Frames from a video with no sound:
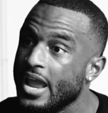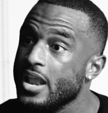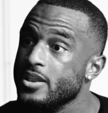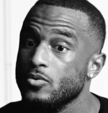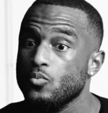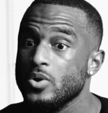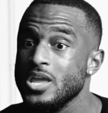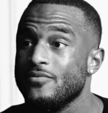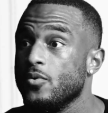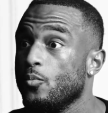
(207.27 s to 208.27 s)
and
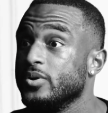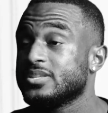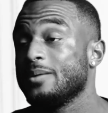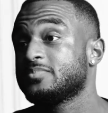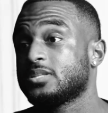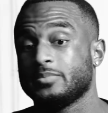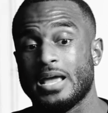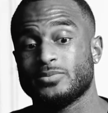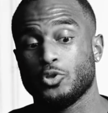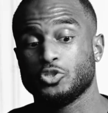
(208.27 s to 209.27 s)
even when
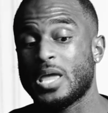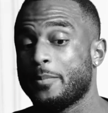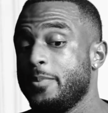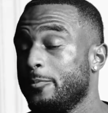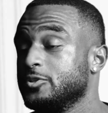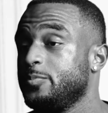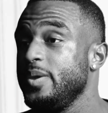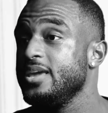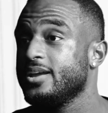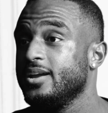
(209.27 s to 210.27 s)
sometimes when those type of people
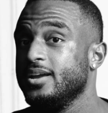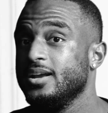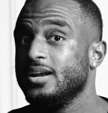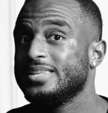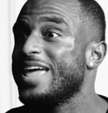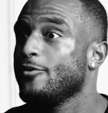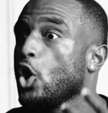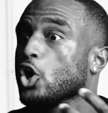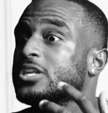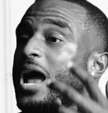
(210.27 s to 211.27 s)
speak, they have a
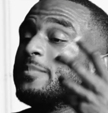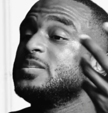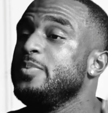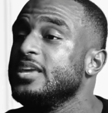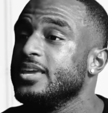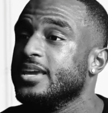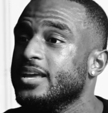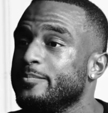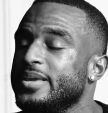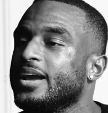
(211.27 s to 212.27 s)
hard time speaking
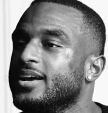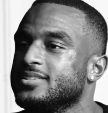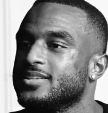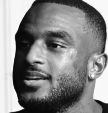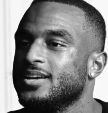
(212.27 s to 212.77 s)
it because